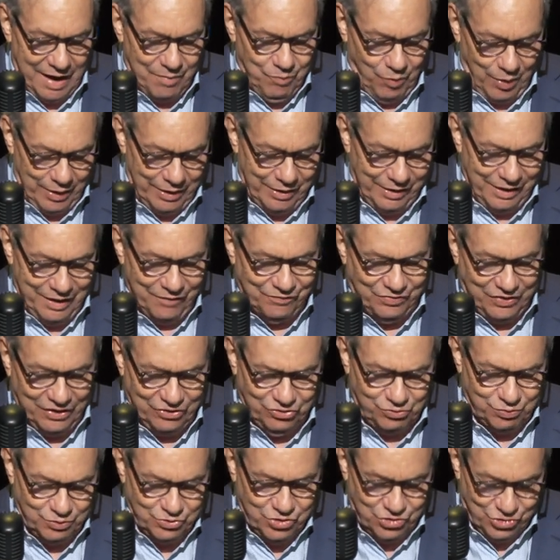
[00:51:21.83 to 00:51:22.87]
I'm wondering if
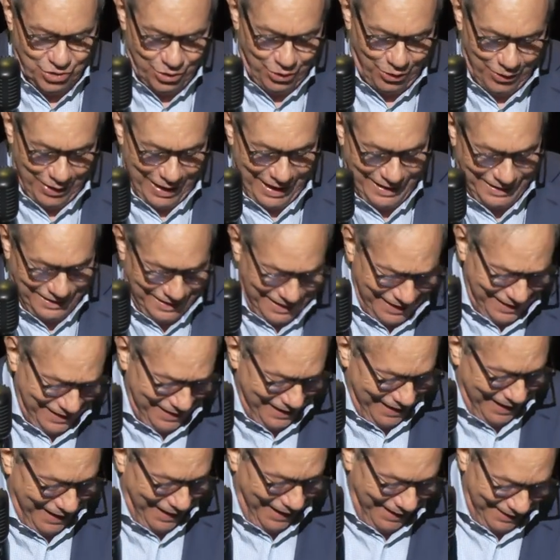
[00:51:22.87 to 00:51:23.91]
this was your
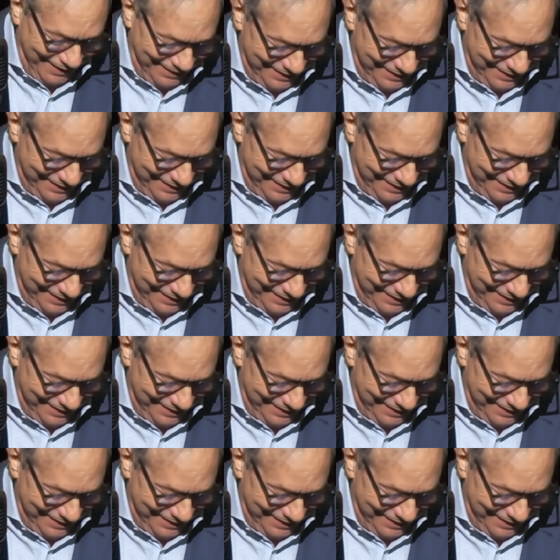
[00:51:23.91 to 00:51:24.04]
idea.